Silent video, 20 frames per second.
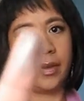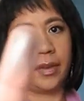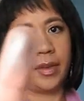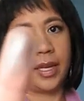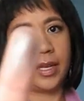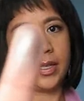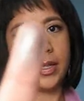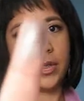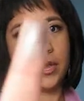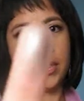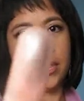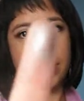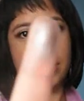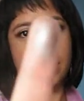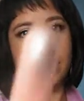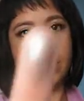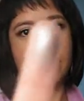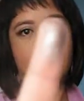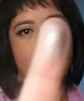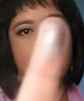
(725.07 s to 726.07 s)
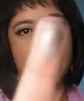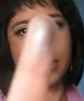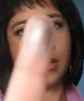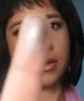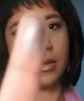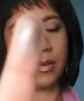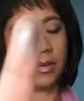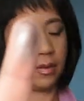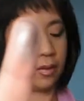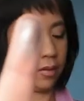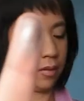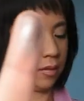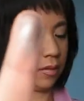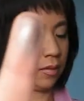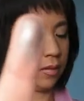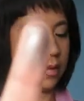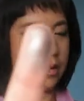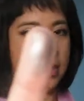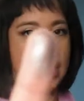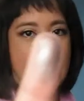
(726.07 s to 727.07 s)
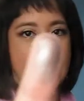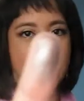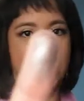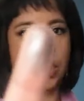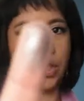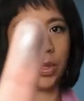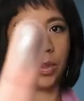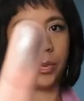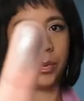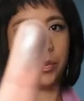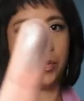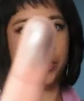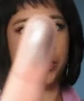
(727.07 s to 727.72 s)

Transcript: That's Satin Taupe.